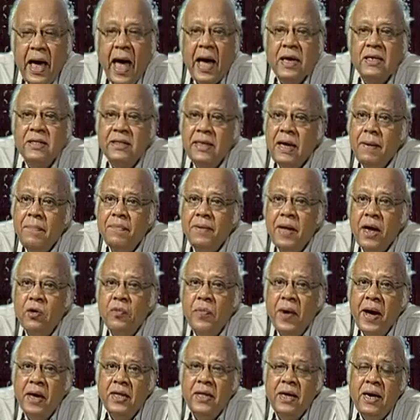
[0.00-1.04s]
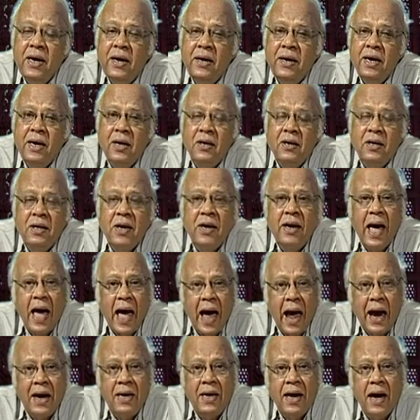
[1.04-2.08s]
accept that whether Hitler
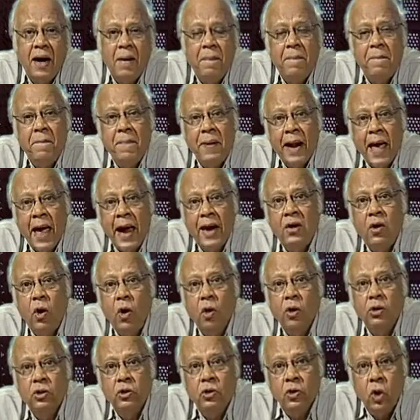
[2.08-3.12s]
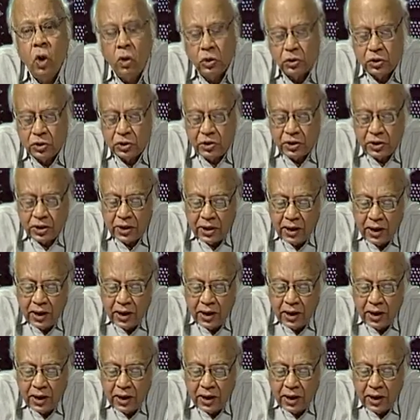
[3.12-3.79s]
had a plan or not,